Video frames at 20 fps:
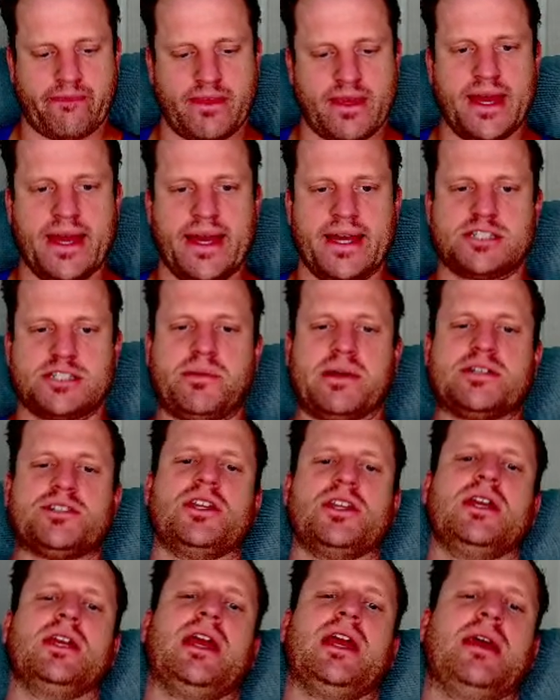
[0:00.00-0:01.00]
especially a
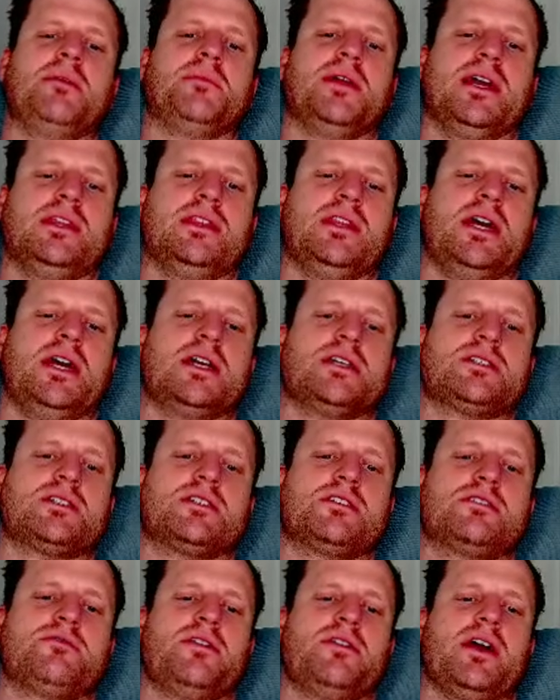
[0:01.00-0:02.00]
game like this, it's
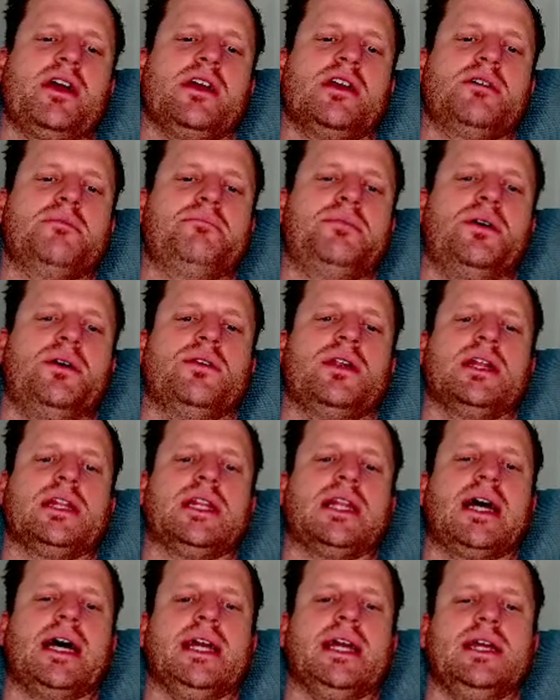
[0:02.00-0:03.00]
very component
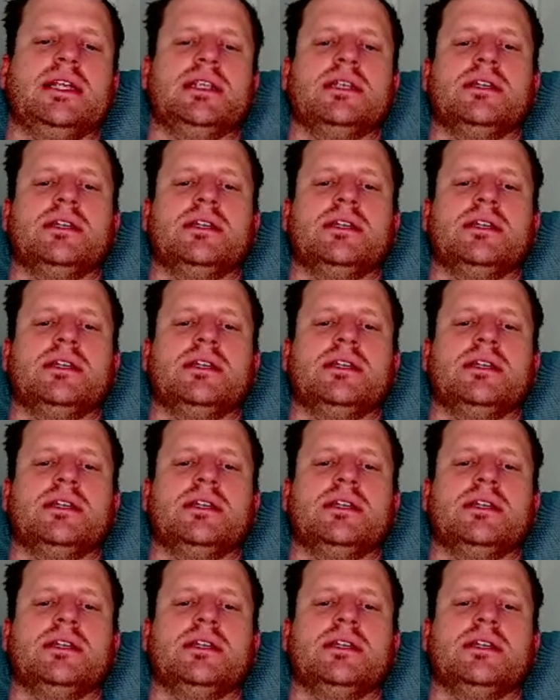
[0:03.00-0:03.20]
light.